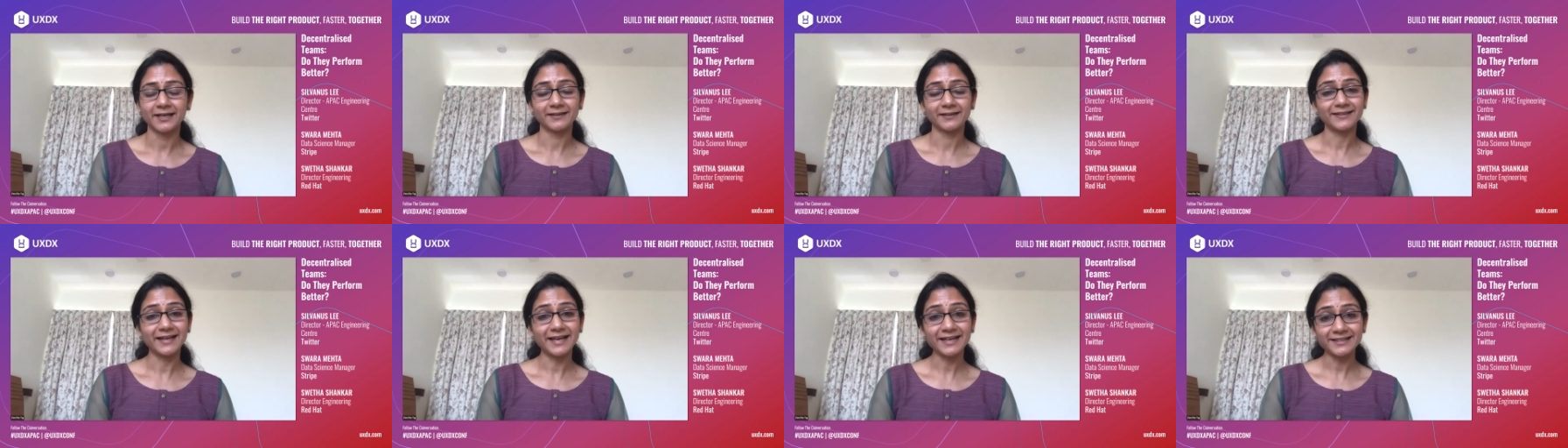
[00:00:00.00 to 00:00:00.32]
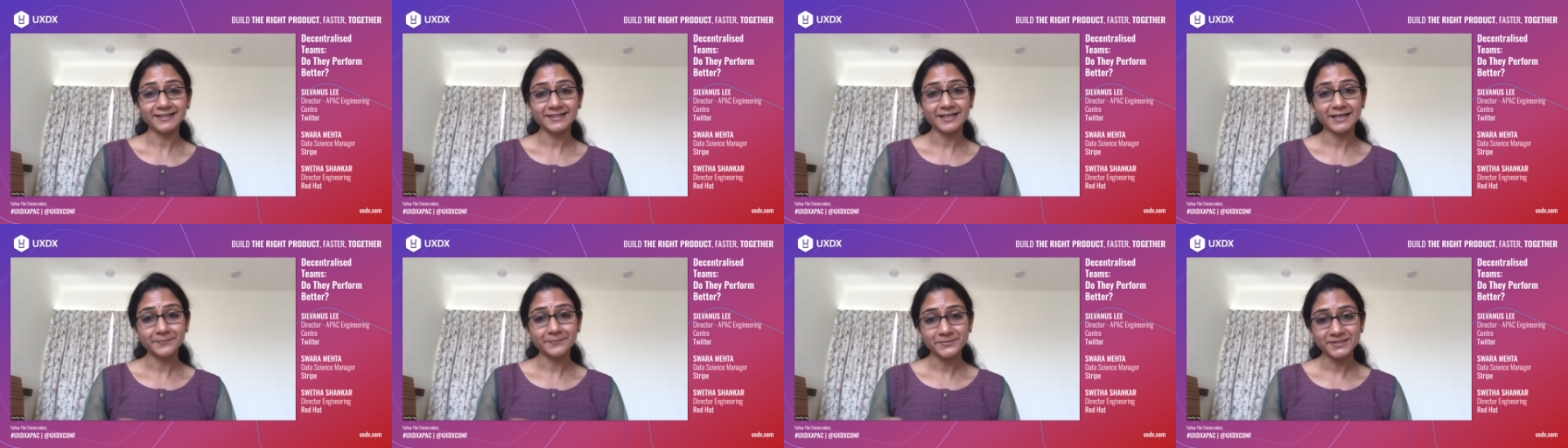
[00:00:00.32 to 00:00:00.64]
That
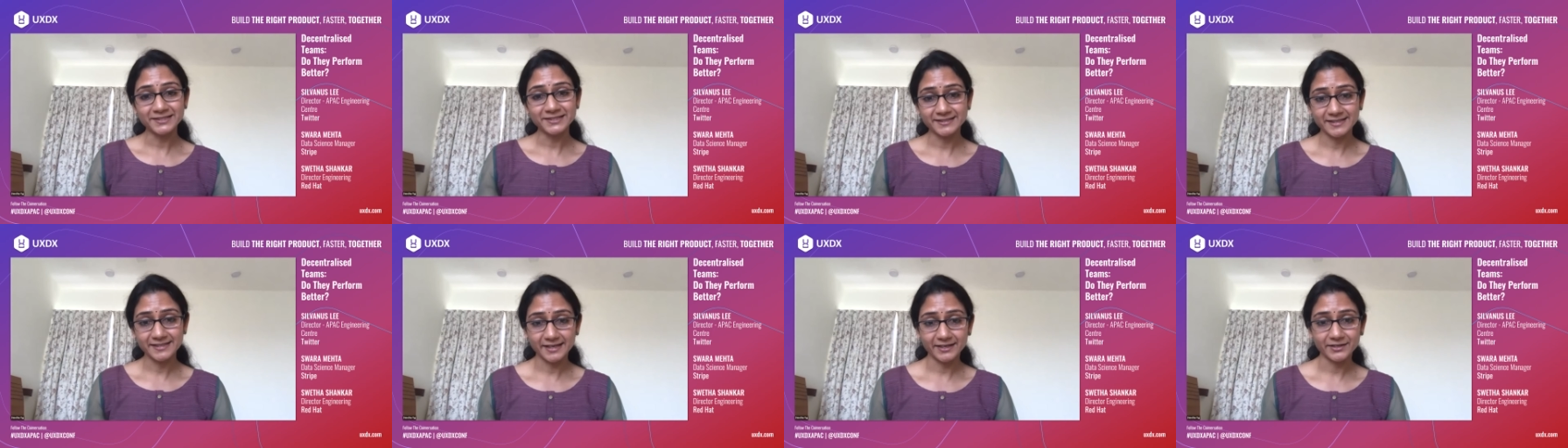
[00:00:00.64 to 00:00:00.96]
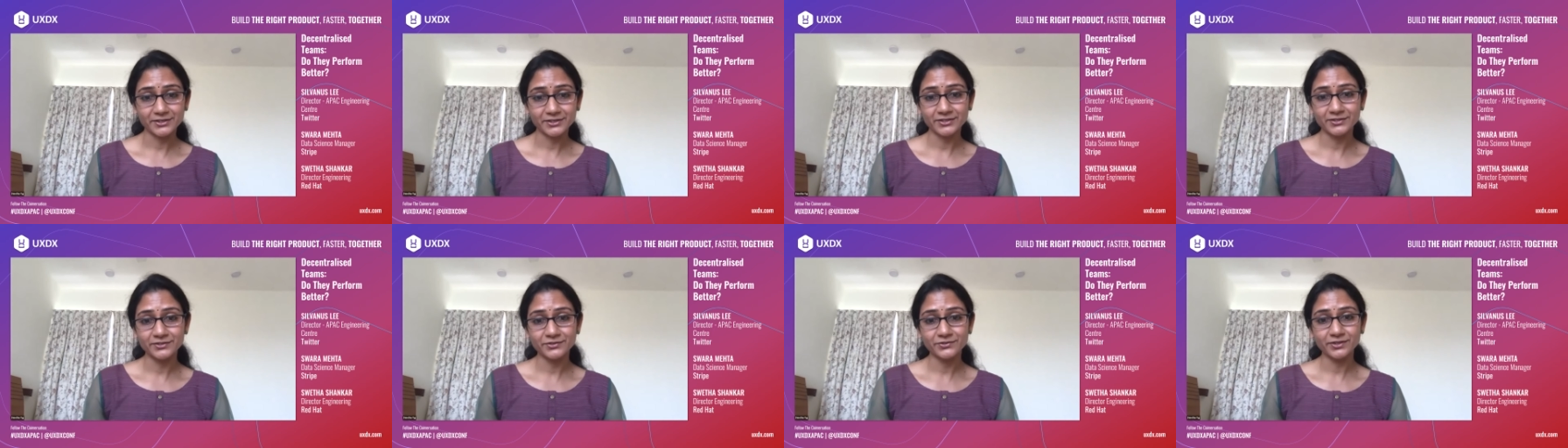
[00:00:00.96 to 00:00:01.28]
comes
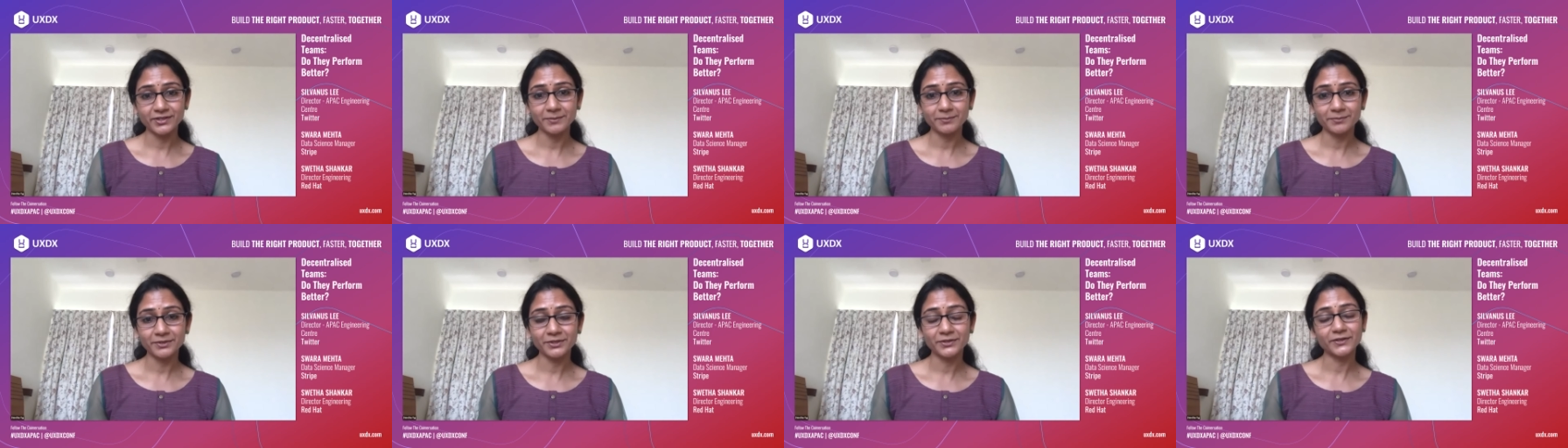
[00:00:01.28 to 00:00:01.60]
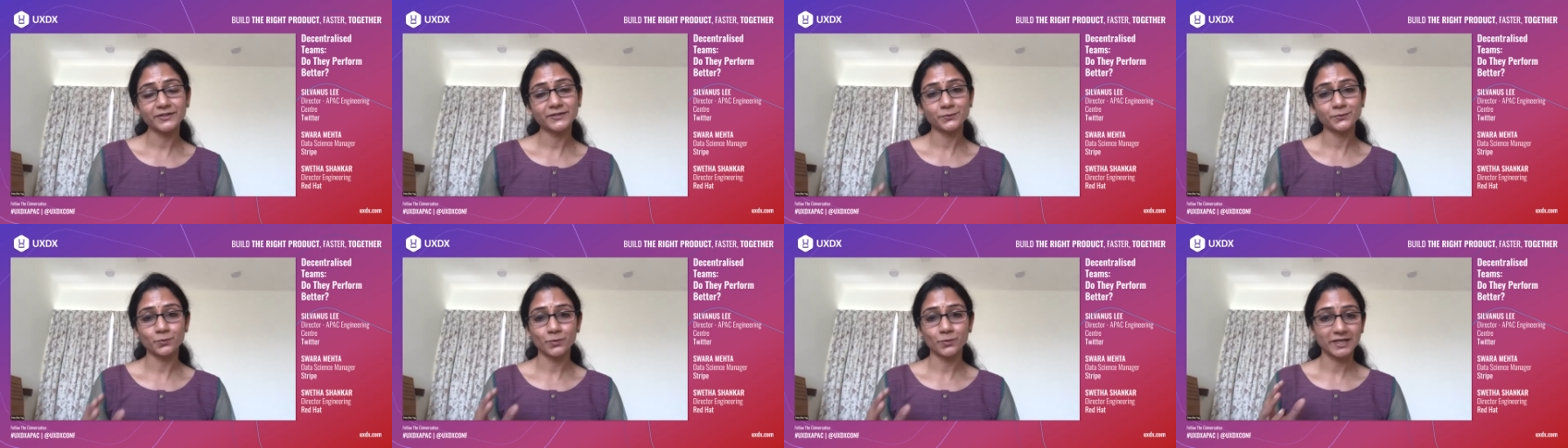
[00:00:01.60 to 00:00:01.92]
secondary,
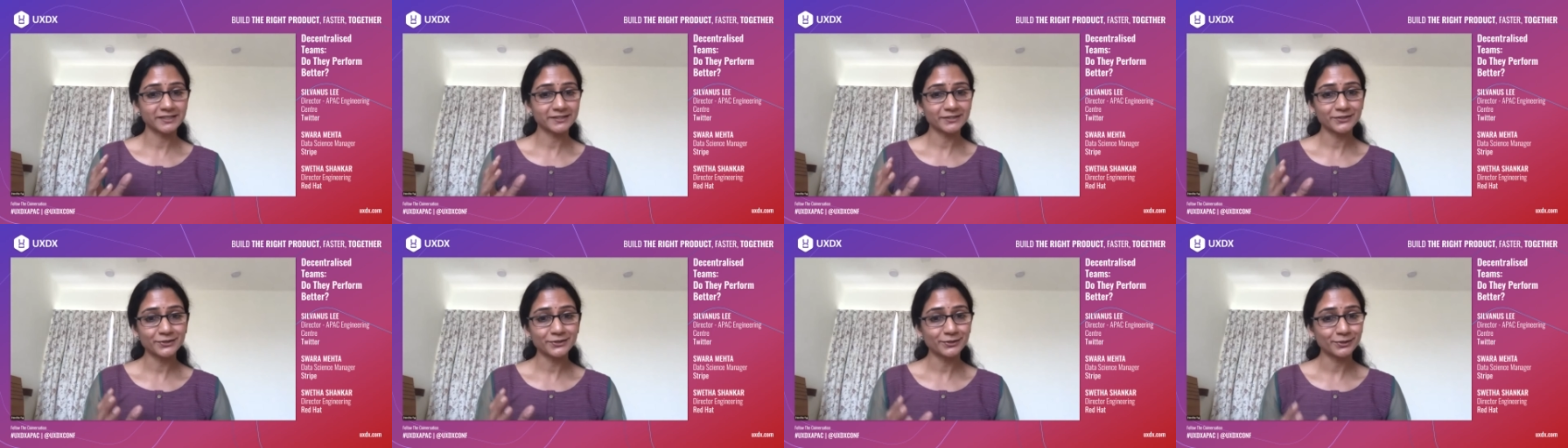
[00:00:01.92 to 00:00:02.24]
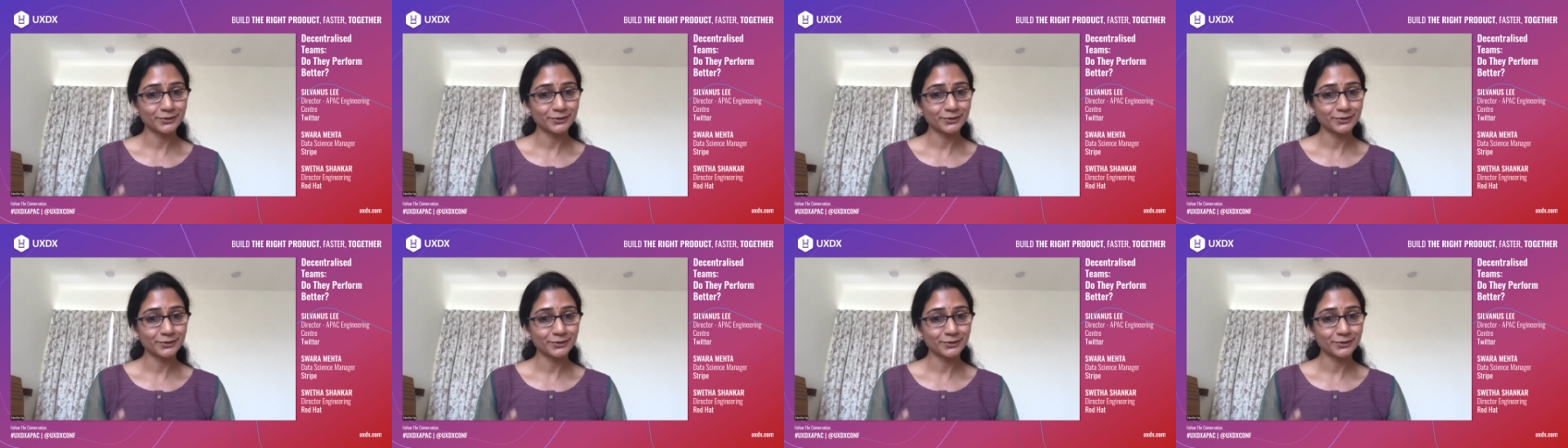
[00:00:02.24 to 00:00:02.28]
because once you